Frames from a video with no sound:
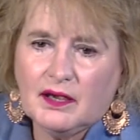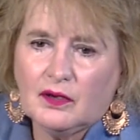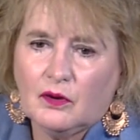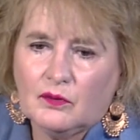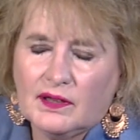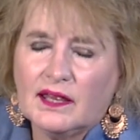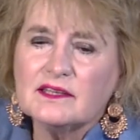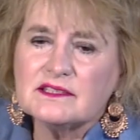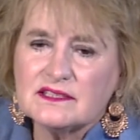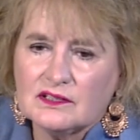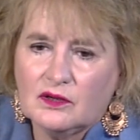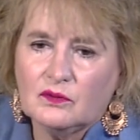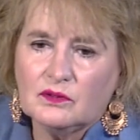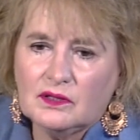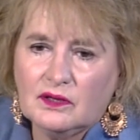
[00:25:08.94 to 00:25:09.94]
Okay,
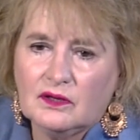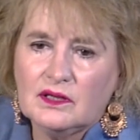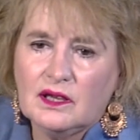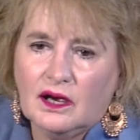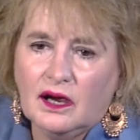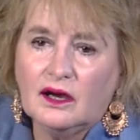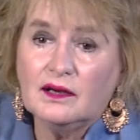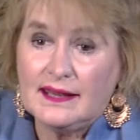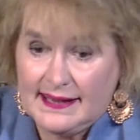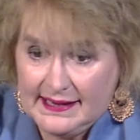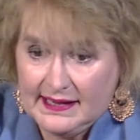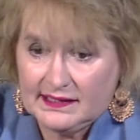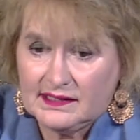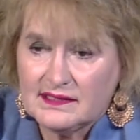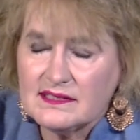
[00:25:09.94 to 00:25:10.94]
so here you are,
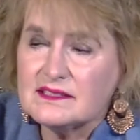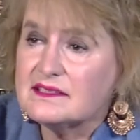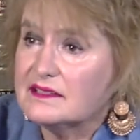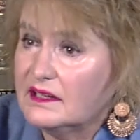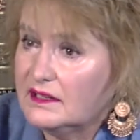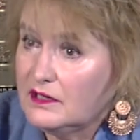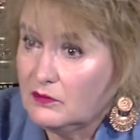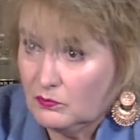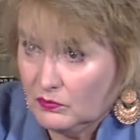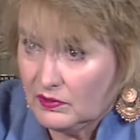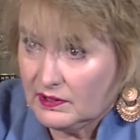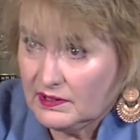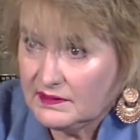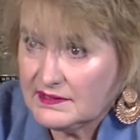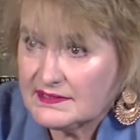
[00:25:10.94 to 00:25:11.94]
head of the city,
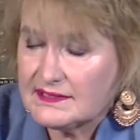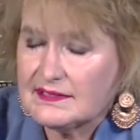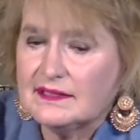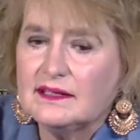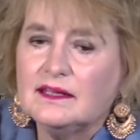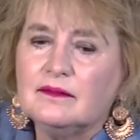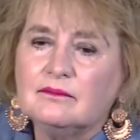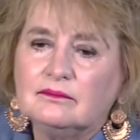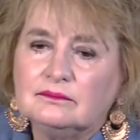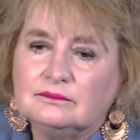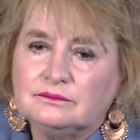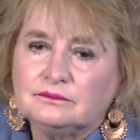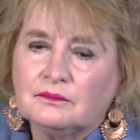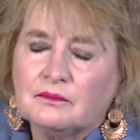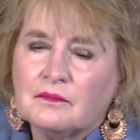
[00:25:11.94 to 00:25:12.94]
running the city,
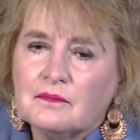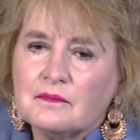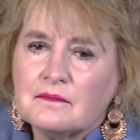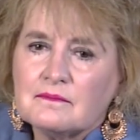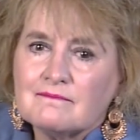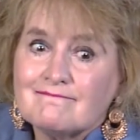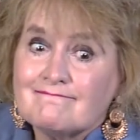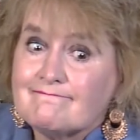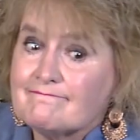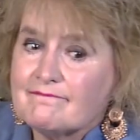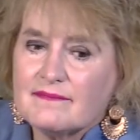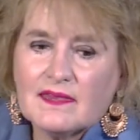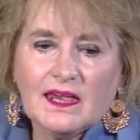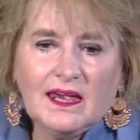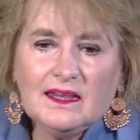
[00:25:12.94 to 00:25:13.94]

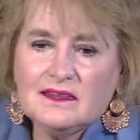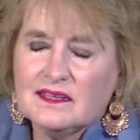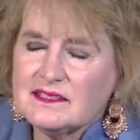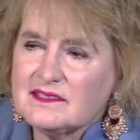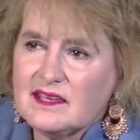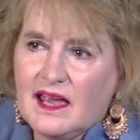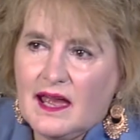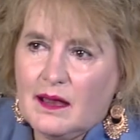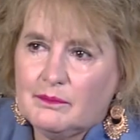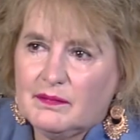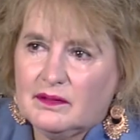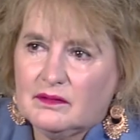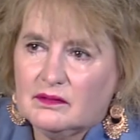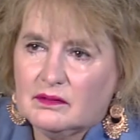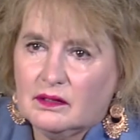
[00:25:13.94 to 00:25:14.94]
and this
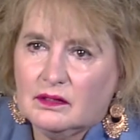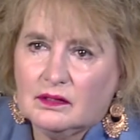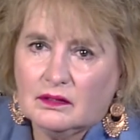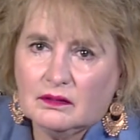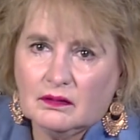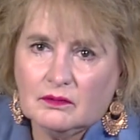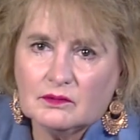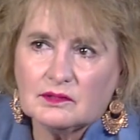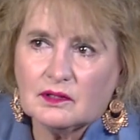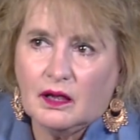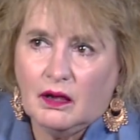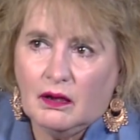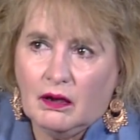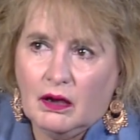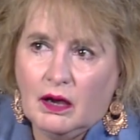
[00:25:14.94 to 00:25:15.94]
happens, and it goes
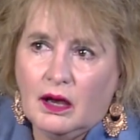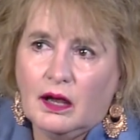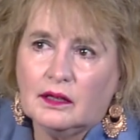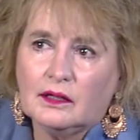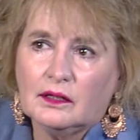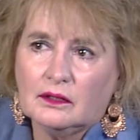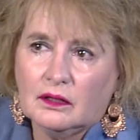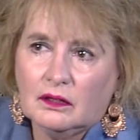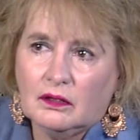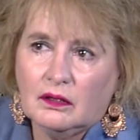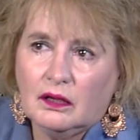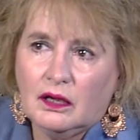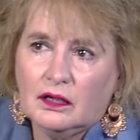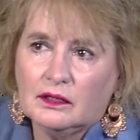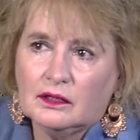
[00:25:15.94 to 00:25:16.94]
on and
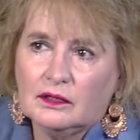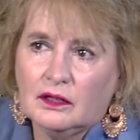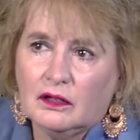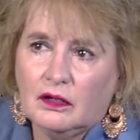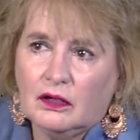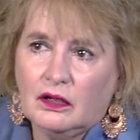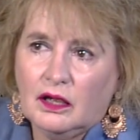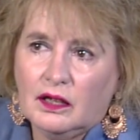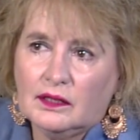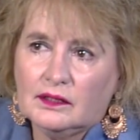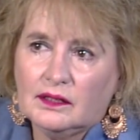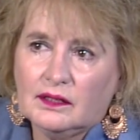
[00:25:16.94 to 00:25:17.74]
on and on.